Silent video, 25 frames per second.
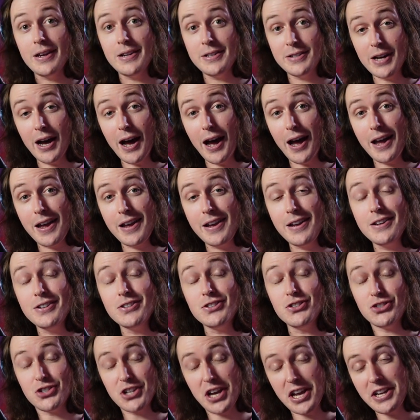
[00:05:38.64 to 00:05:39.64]
And I,
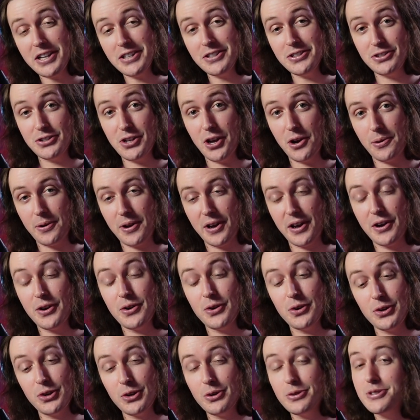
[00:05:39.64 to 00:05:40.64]
Jenkins Dota,
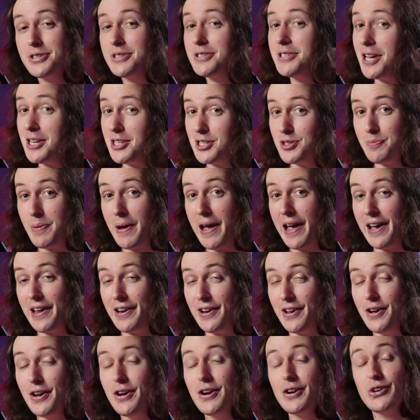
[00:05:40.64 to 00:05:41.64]
who uses
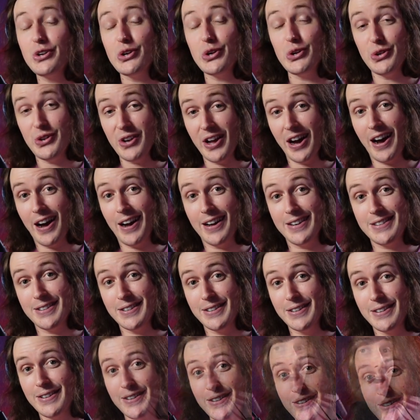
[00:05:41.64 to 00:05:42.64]
Edgepan, could not.
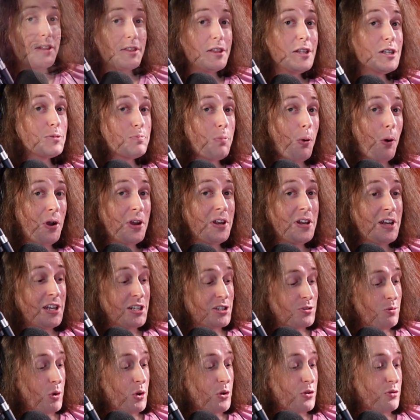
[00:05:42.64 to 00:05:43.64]
At this point,
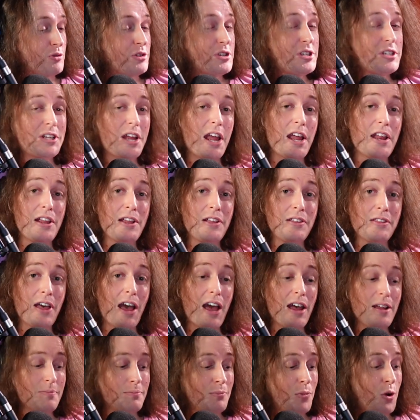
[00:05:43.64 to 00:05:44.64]
it's worth restating
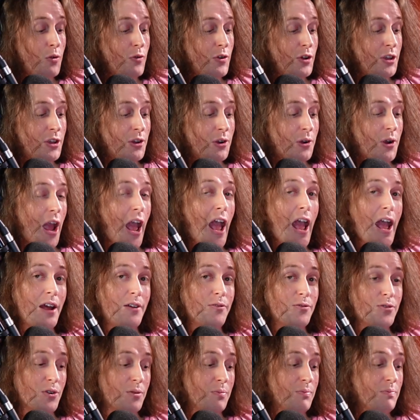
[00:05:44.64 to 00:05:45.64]
that moving your
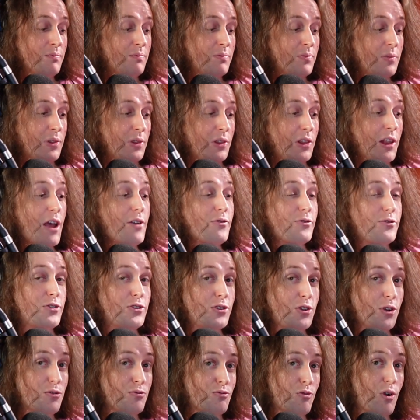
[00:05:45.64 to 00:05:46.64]
hand from left
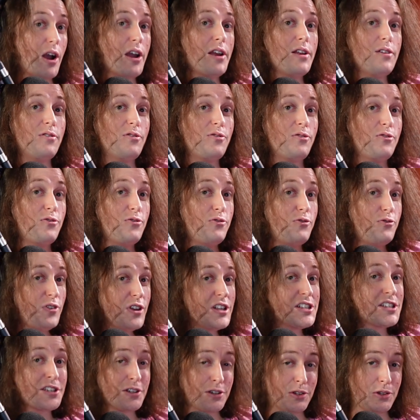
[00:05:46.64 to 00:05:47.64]
to right
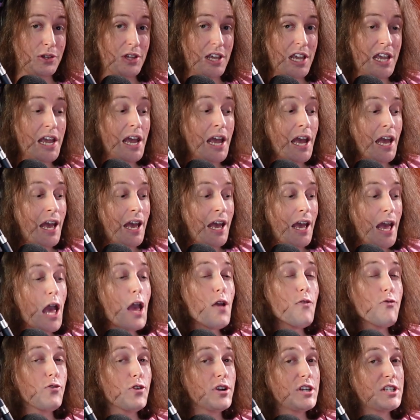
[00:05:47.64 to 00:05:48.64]
physically
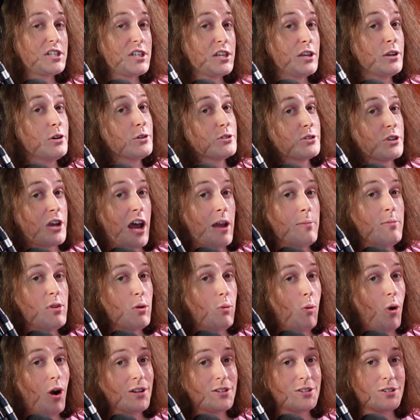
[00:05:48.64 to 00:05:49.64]
every single time you
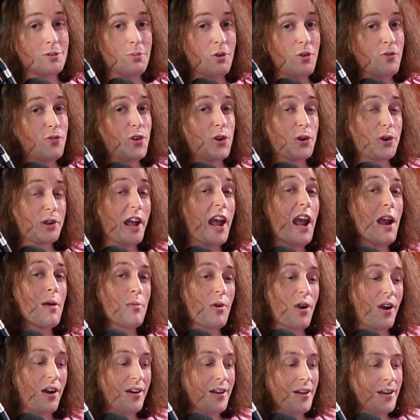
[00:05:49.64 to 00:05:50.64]
want to move your
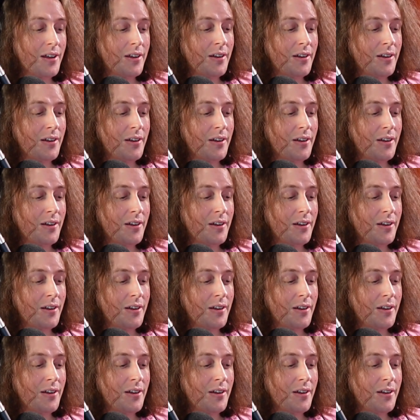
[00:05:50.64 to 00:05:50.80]
camera